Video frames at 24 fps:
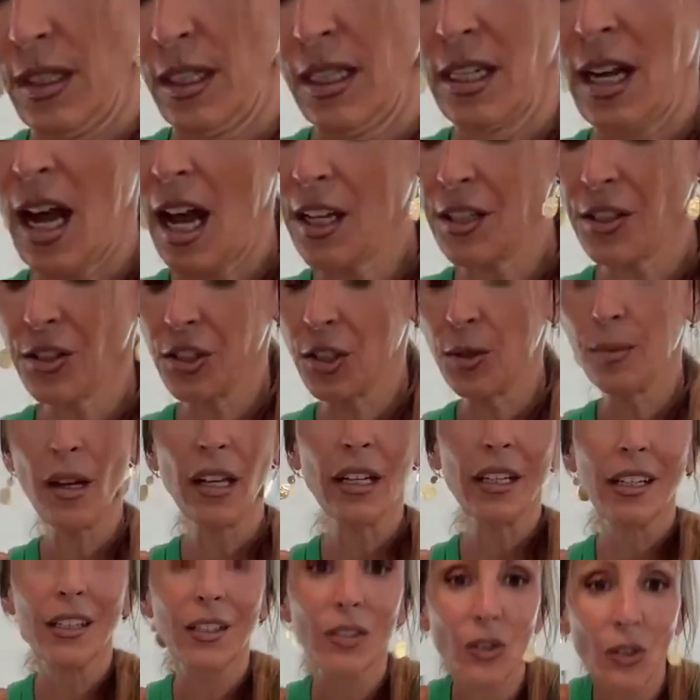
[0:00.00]
Not too
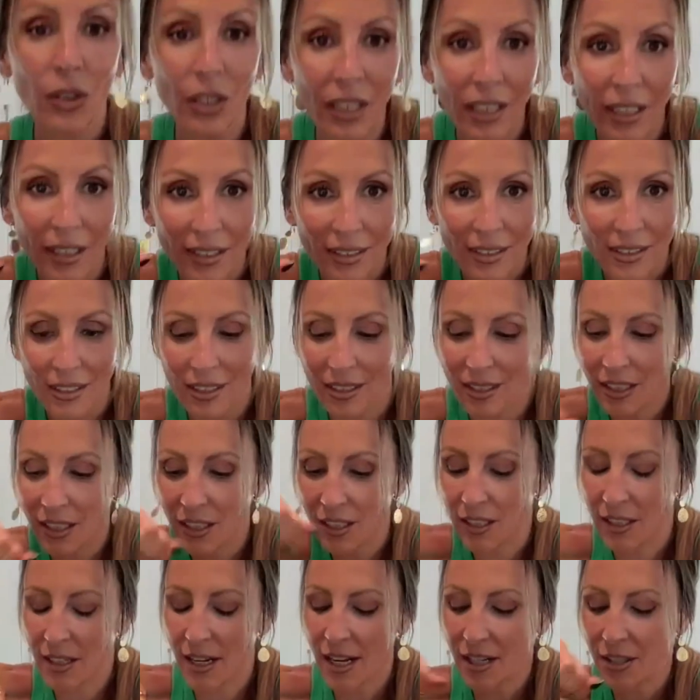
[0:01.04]
many ingredients in
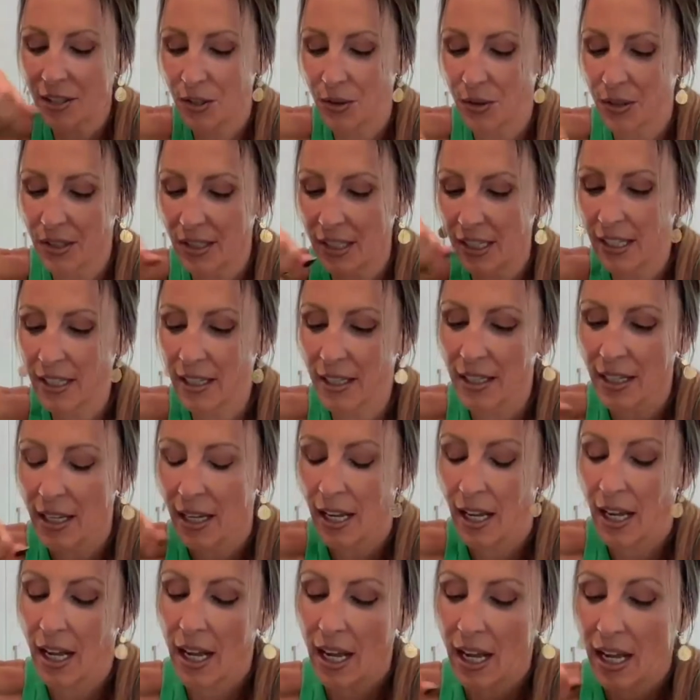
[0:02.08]
here, as you see.
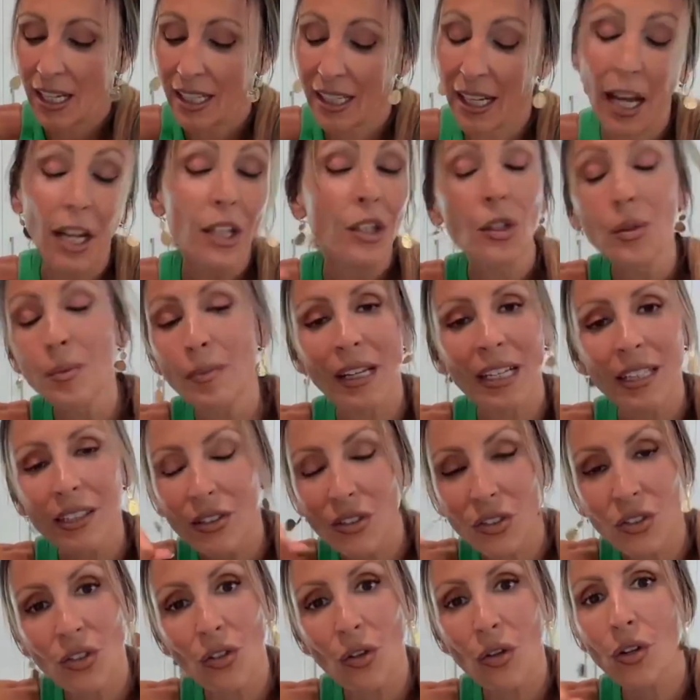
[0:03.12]
Can you make
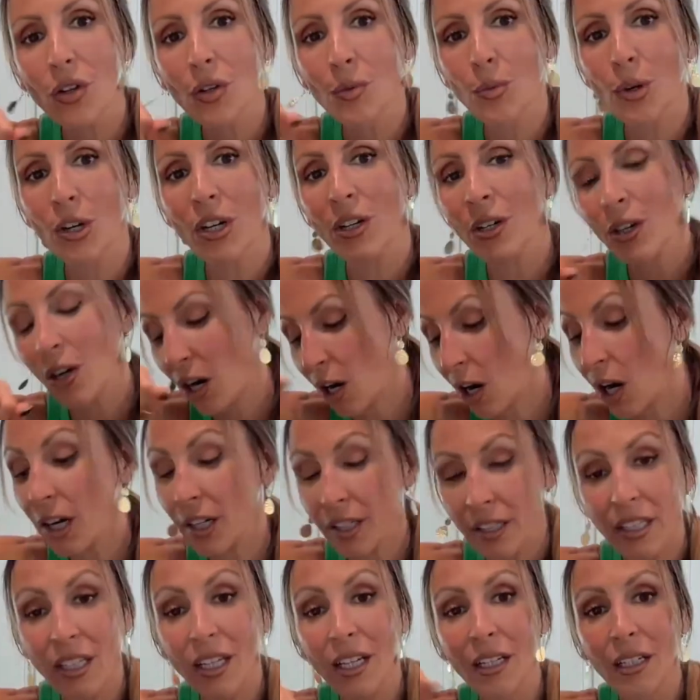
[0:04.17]
this a little more
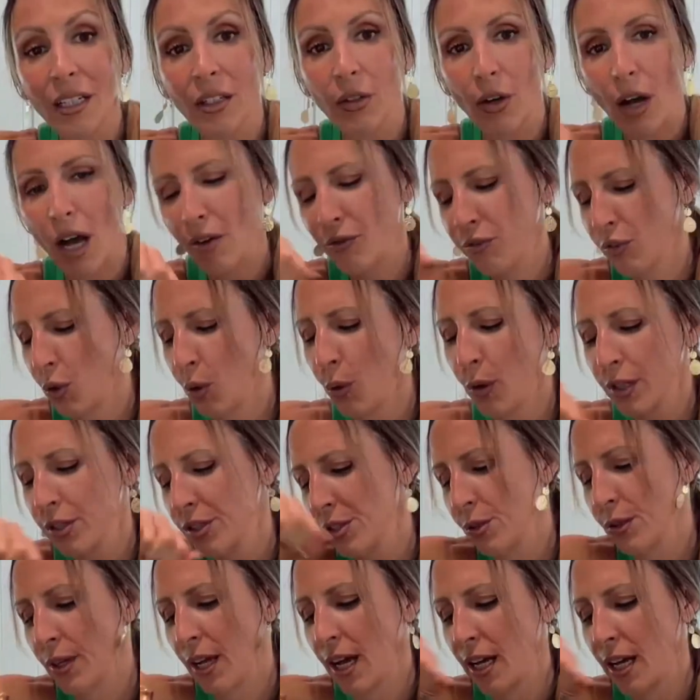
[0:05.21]
hearty? Of course
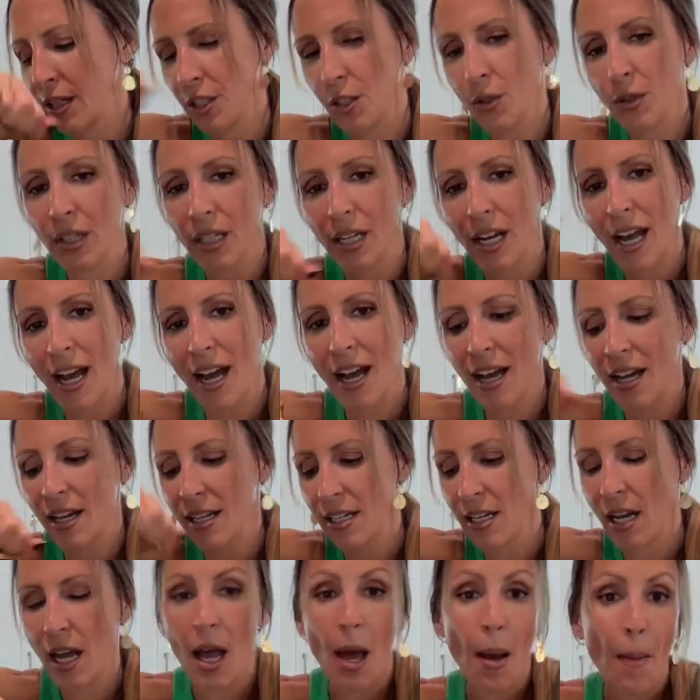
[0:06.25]
you can. You could
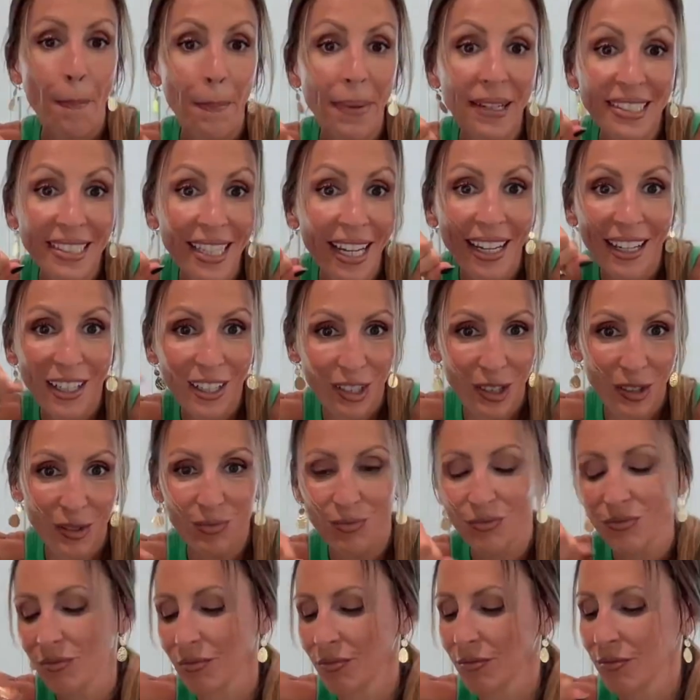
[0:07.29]
add potato.
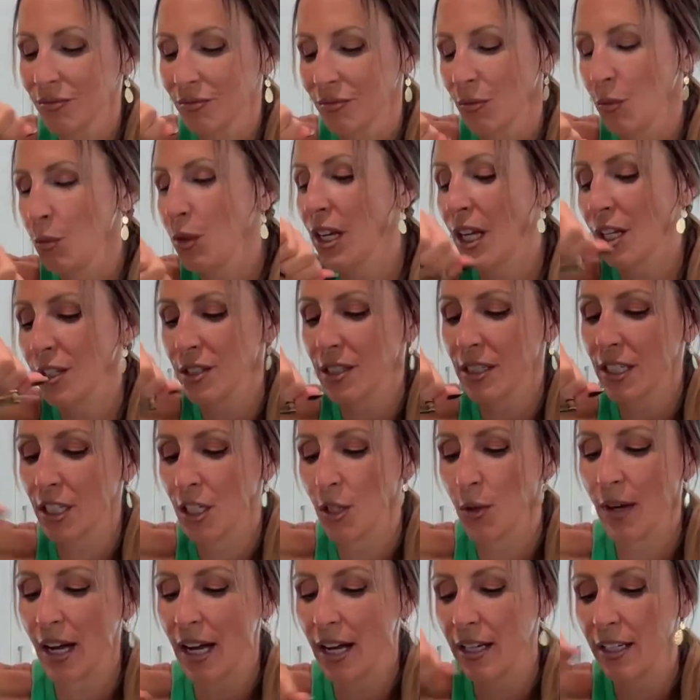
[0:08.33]
What else can
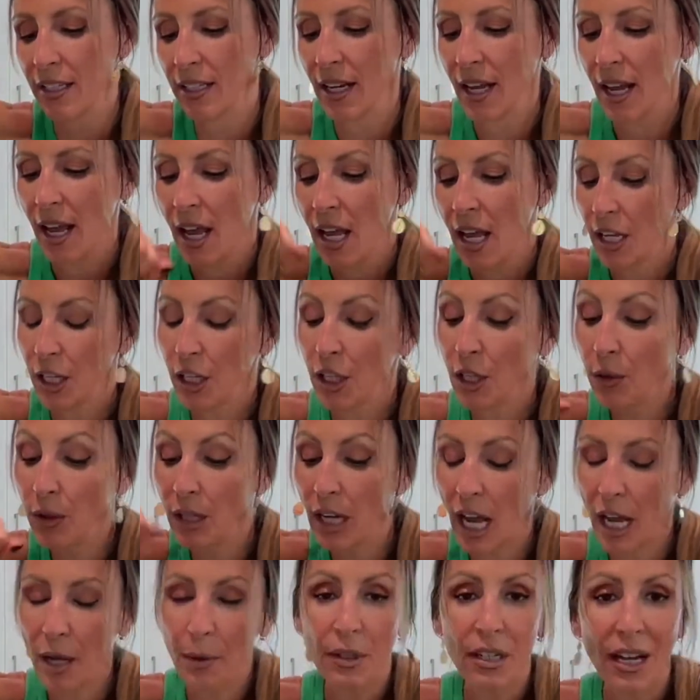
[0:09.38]
you add? You know what
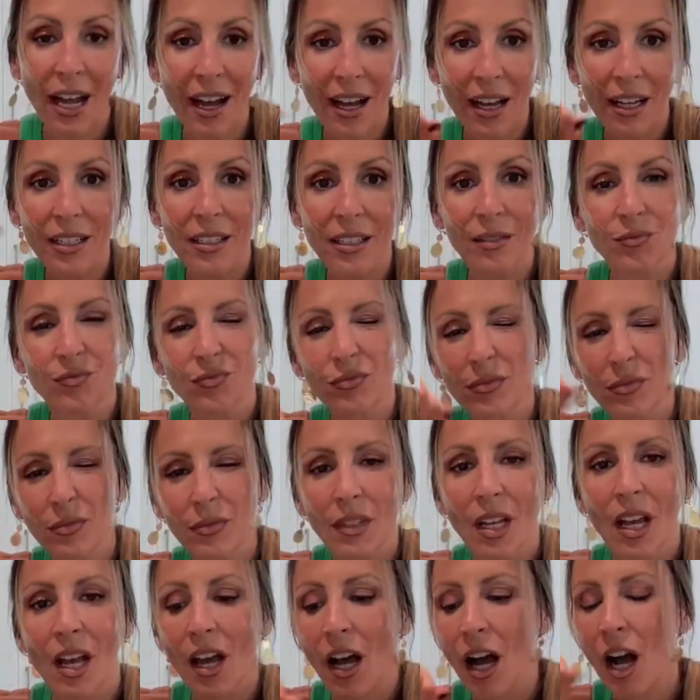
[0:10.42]
I would add?
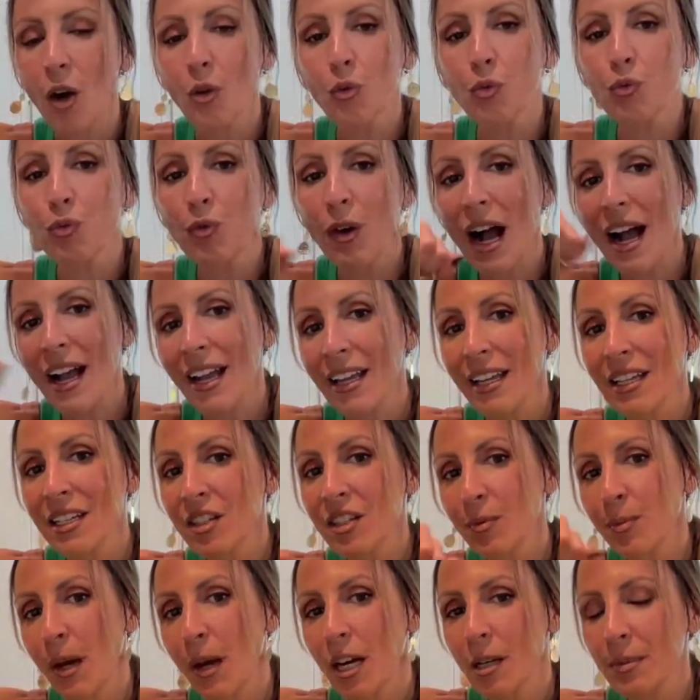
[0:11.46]
A rind
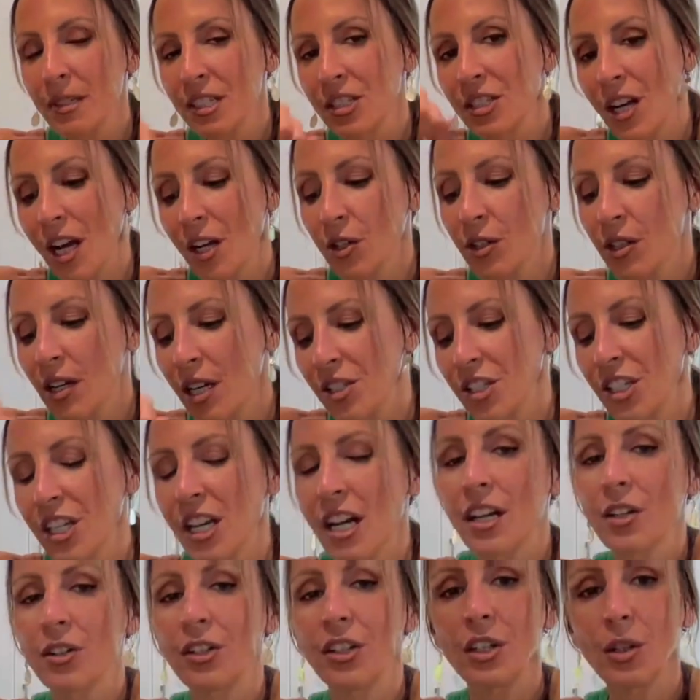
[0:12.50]
of Parmigiano
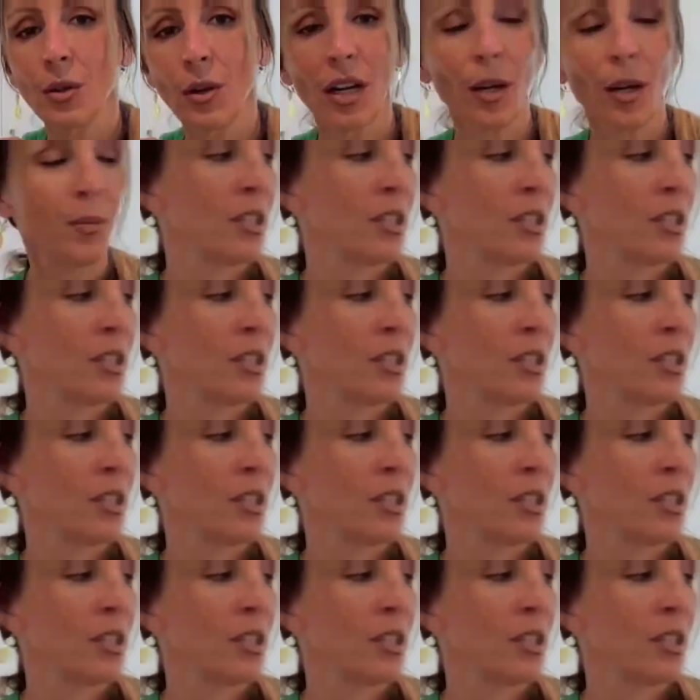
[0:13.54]
Reggiano. You know what?